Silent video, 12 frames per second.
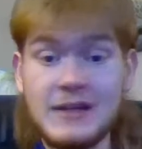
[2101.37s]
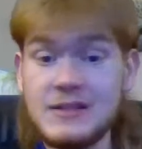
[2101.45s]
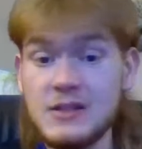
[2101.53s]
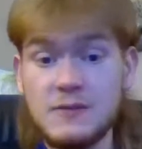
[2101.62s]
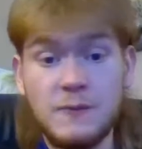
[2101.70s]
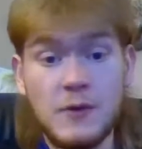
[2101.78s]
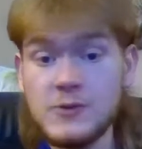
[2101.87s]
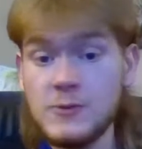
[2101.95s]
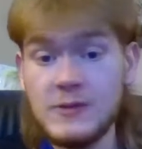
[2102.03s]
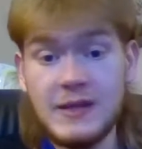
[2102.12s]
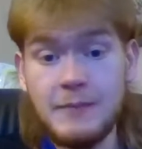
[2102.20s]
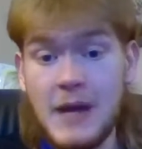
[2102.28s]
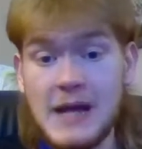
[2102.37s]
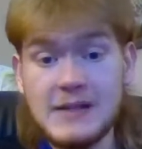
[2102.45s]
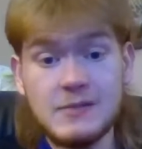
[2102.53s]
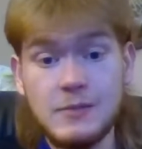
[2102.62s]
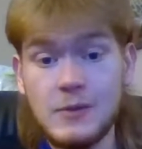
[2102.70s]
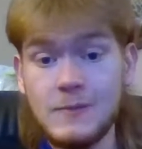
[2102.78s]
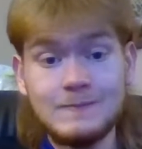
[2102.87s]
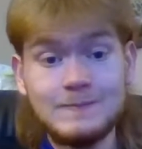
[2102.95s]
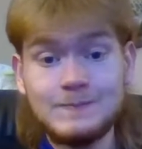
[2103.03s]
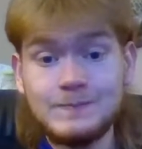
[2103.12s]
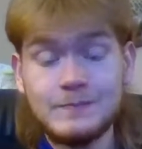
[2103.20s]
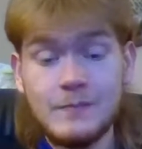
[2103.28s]
it's just virtually impossible.
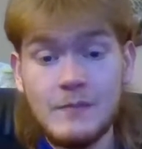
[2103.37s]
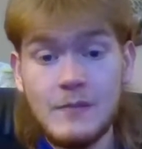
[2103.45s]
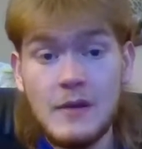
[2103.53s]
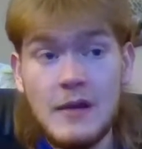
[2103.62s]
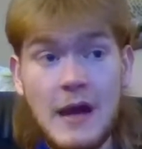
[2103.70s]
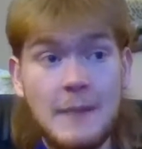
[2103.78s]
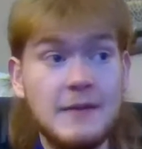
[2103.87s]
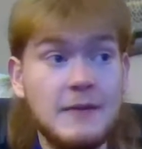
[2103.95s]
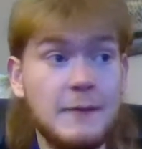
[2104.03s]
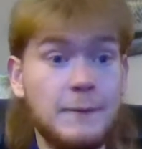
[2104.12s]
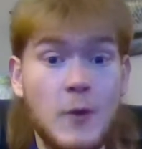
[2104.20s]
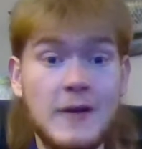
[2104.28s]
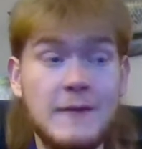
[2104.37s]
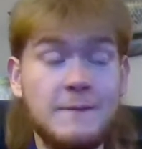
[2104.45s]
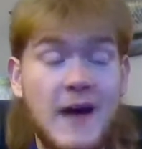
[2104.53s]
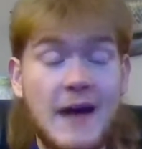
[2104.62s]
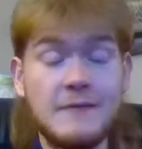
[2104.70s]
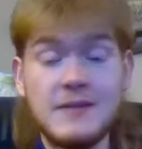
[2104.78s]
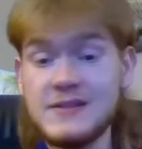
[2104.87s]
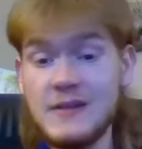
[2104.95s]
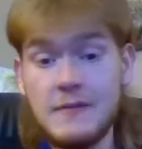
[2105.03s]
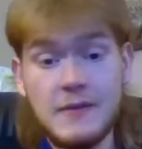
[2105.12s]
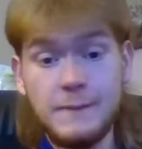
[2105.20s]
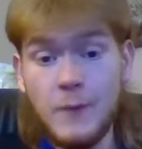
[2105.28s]
I mean, if the 45 to the
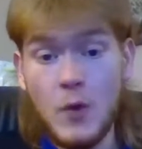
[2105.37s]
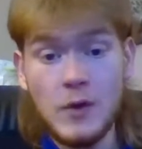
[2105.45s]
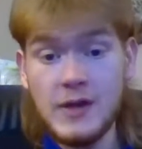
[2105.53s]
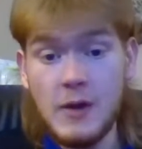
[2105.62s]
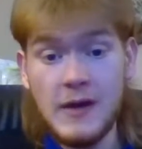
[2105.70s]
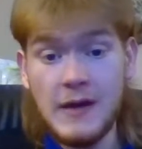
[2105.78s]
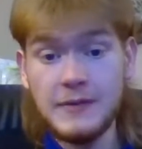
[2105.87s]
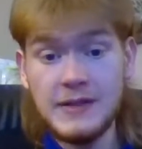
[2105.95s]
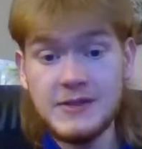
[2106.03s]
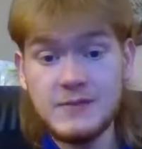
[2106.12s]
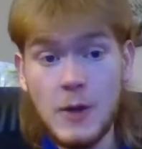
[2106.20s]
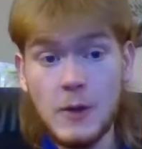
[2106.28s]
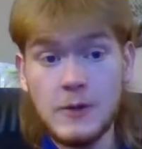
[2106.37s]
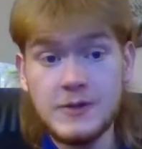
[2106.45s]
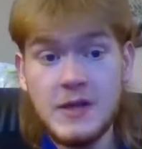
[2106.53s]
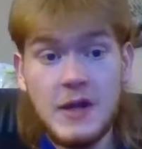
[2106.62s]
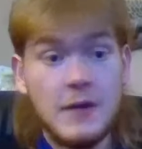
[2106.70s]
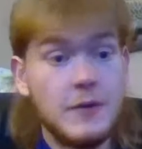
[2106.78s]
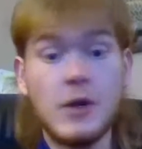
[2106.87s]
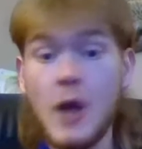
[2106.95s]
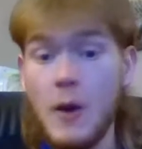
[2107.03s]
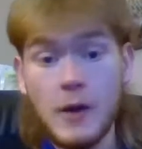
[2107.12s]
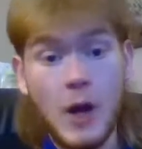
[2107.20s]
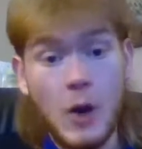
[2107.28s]
74 don't have leased motors, they're
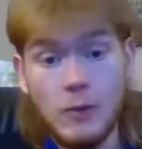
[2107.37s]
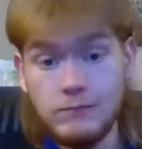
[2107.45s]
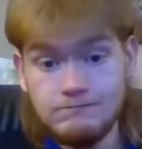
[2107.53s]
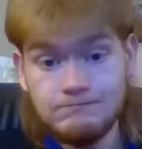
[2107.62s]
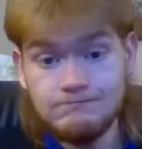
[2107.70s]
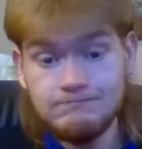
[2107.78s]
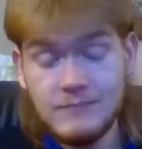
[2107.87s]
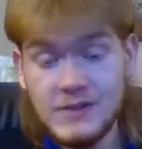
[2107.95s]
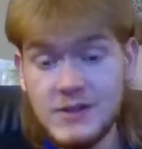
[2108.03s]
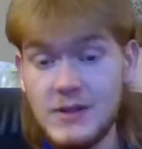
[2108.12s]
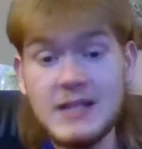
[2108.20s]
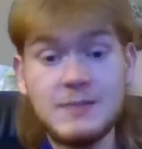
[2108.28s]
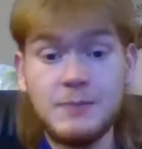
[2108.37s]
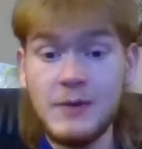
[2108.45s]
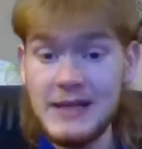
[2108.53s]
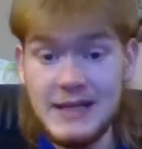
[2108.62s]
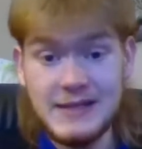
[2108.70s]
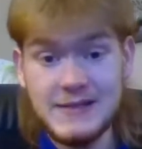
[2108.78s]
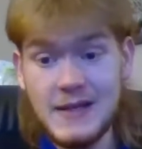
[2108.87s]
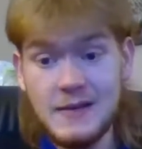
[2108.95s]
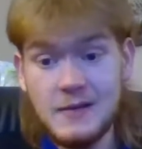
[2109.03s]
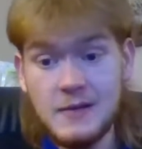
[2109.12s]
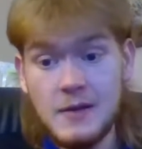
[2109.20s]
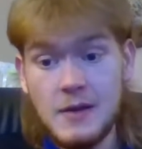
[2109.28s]
going home. So that's pretty easy.
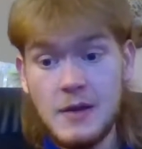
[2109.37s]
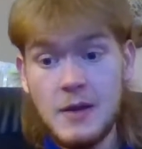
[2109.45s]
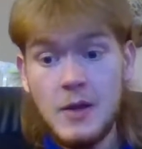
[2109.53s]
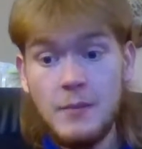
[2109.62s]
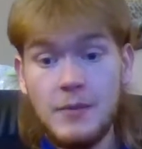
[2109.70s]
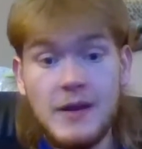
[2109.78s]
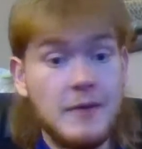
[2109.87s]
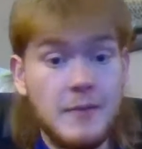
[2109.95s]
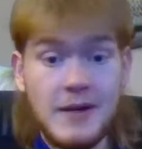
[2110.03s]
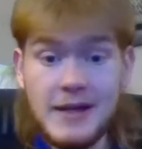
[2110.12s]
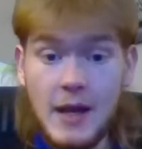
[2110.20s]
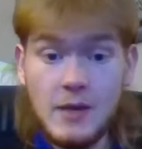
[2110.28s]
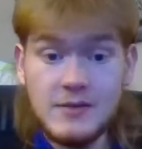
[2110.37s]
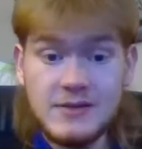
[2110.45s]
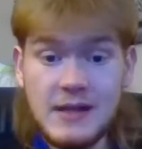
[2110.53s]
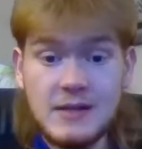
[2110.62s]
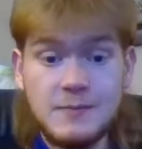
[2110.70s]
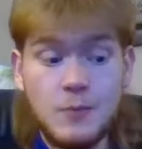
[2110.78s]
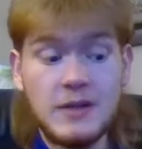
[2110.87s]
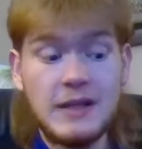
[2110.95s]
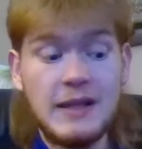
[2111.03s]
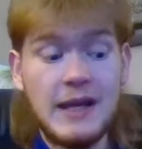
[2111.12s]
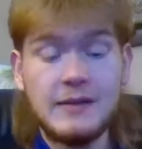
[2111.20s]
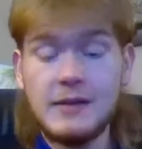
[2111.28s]
But everybody else that is more than
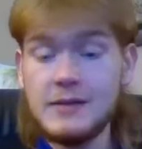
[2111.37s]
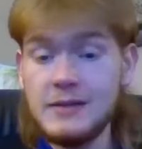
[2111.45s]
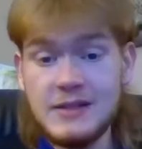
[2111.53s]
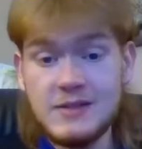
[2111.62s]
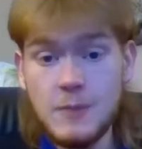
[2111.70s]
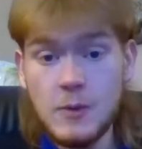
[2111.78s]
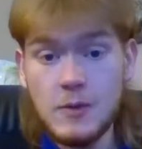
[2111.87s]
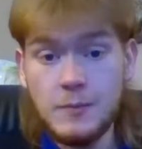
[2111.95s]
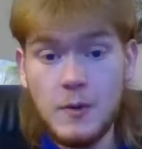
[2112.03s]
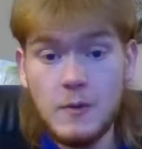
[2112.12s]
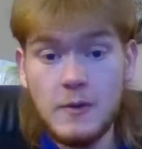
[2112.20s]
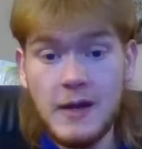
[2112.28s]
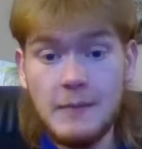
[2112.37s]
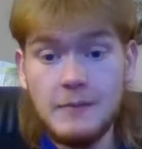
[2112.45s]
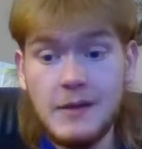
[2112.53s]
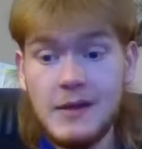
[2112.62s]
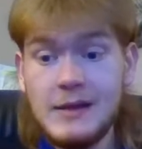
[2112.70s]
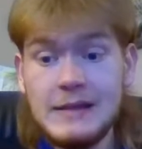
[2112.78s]
likely on a leased motor program,